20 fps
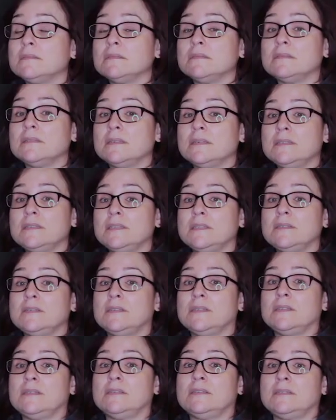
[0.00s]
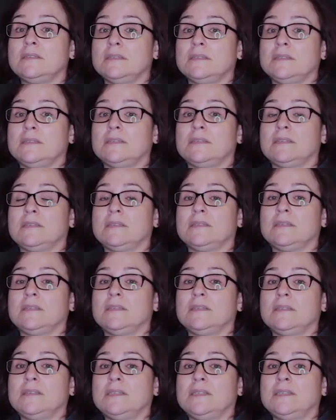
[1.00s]

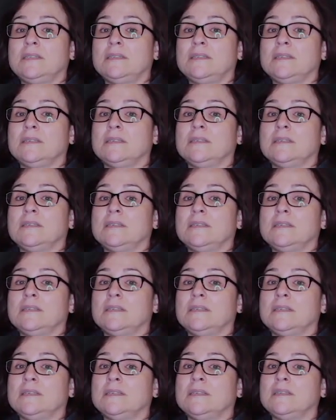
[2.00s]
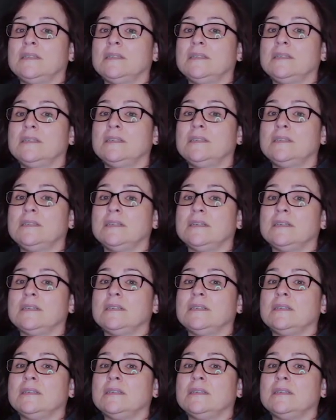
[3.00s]
(not speaking)